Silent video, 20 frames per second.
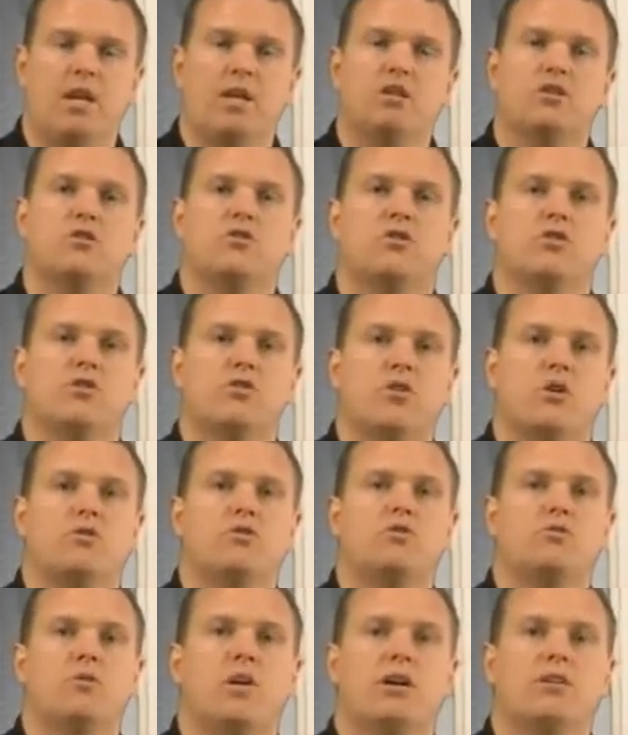So the
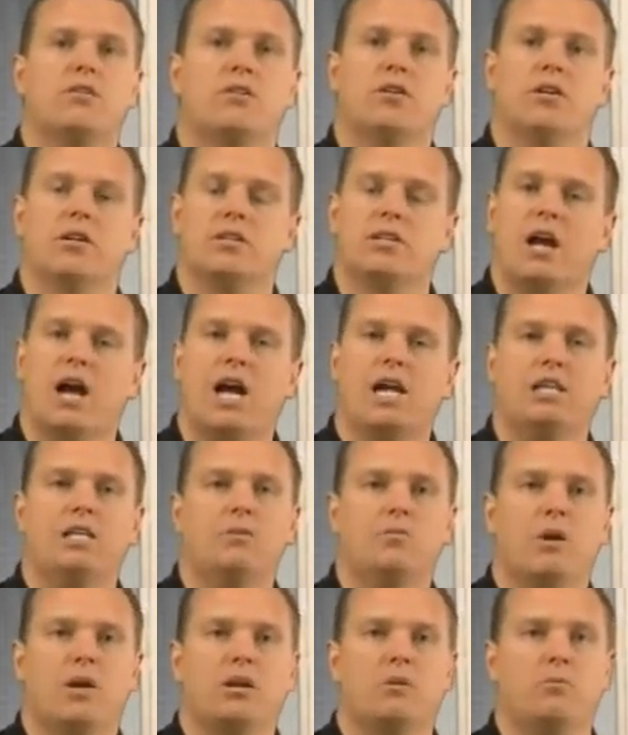ZoneDirector is
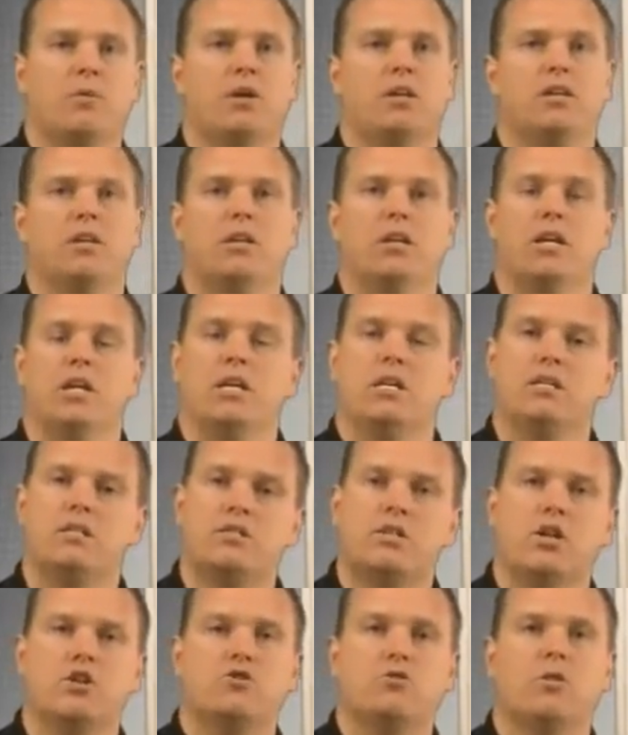highly recommended
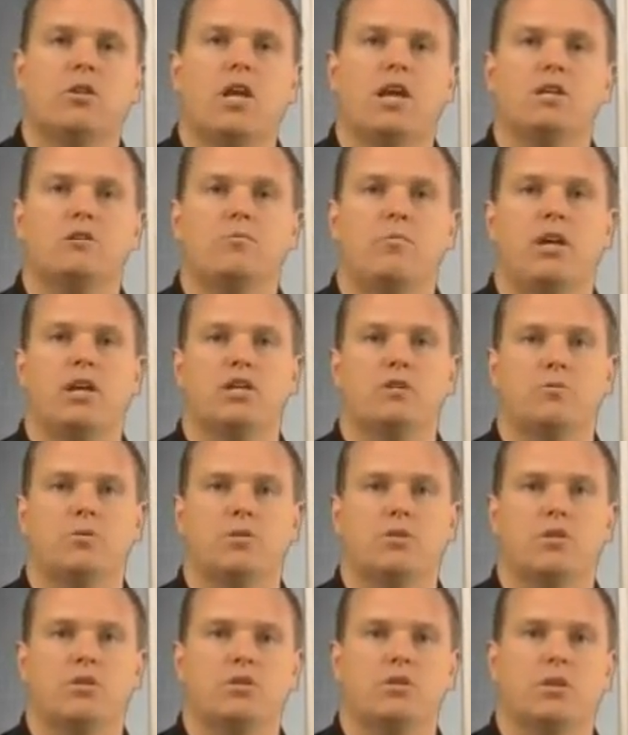centralized
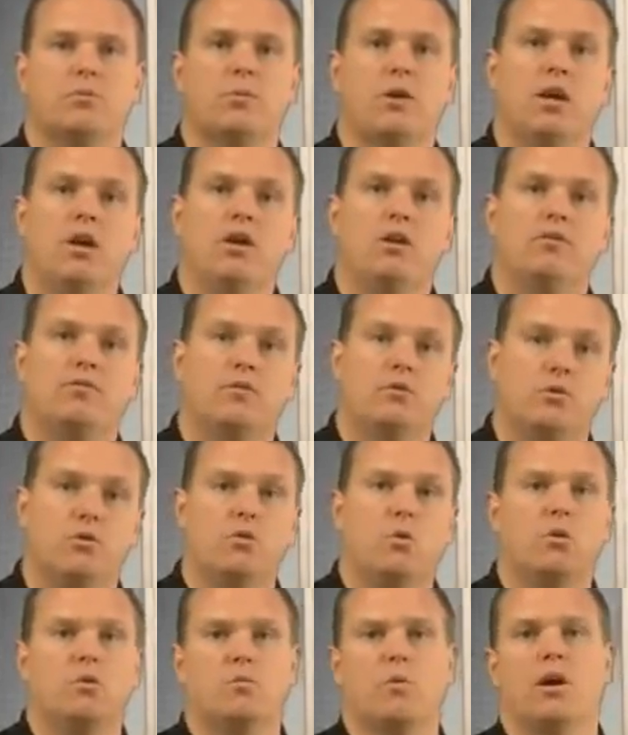management system for
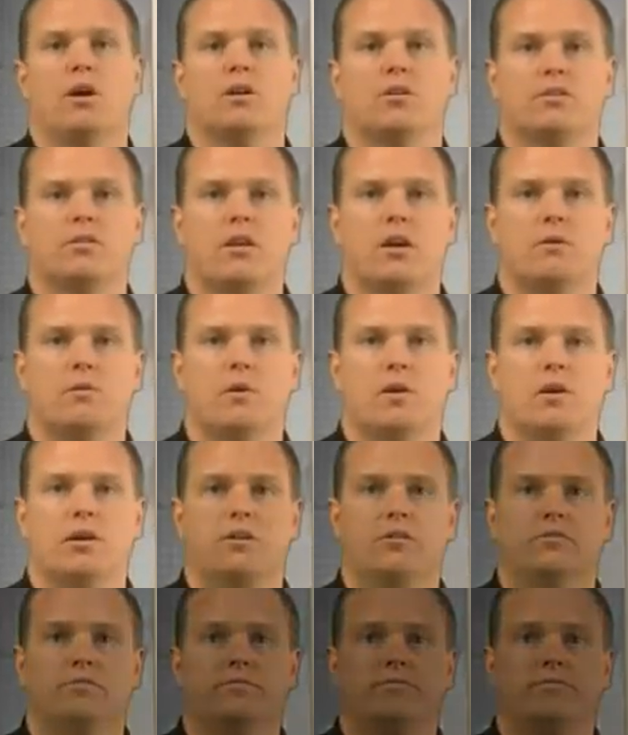your Ruckus network.